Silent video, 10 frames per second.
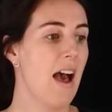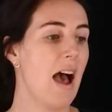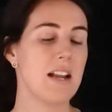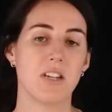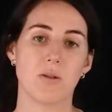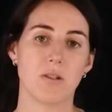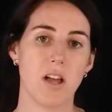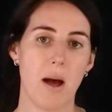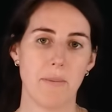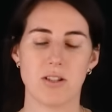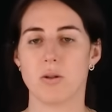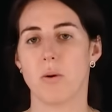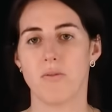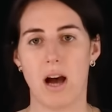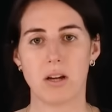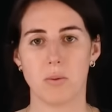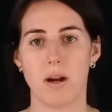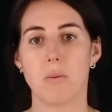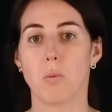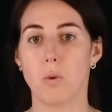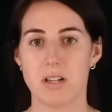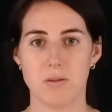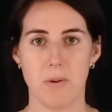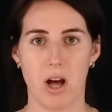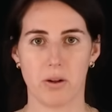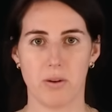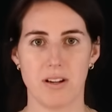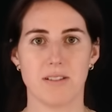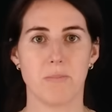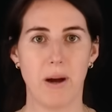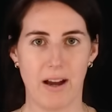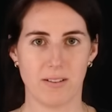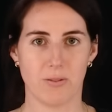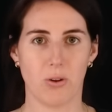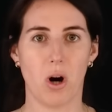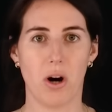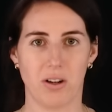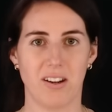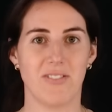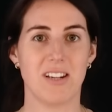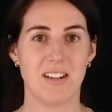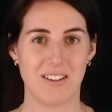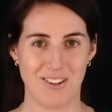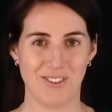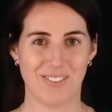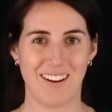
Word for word: and use Llama to evaluate which model is best for our given use